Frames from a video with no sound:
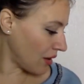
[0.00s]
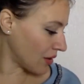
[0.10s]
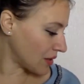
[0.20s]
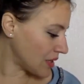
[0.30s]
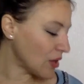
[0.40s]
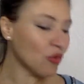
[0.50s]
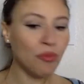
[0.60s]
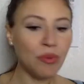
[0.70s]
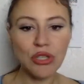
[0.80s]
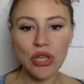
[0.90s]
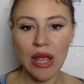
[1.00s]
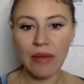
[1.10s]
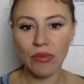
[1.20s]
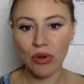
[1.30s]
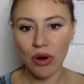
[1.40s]
say you've been
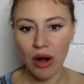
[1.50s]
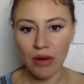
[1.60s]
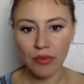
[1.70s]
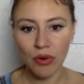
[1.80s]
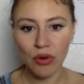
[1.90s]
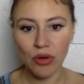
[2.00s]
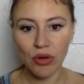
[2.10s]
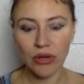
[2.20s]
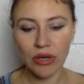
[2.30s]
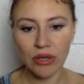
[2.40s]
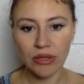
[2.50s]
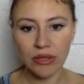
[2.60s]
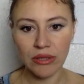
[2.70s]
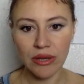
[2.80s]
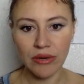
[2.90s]
shamed or heartbroken or
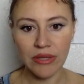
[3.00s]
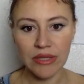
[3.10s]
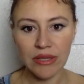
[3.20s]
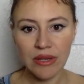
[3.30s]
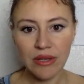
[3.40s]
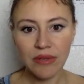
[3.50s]
hurt. There is,